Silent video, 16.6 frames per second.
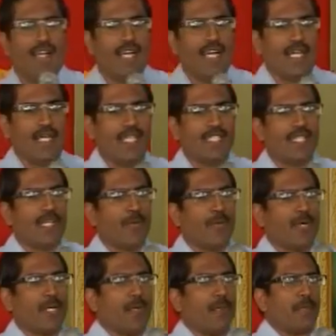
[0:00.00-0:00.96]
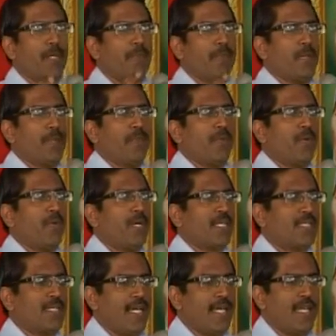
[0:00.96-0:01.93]
at least a good number of people who are
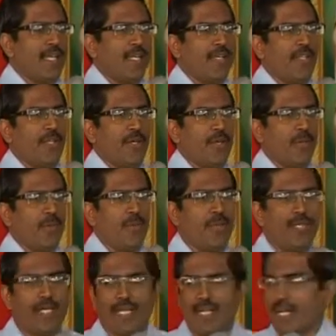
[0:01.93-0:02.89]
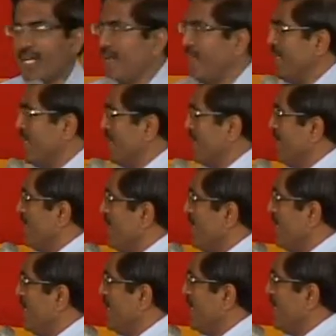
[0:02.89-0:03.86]
standing in the queue, they are having
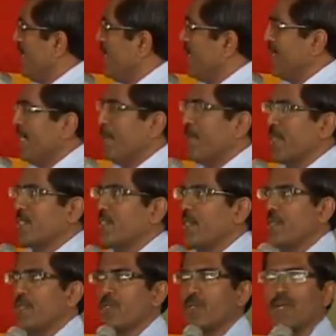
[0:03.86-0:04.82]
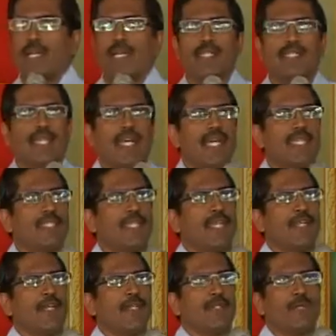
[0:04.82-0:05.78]
depressive disorders,
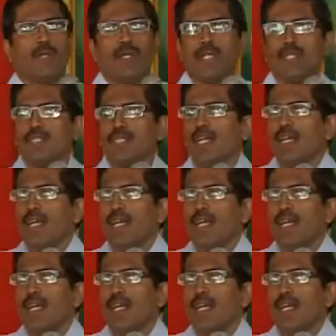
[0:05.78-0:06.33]
anxiety disorders.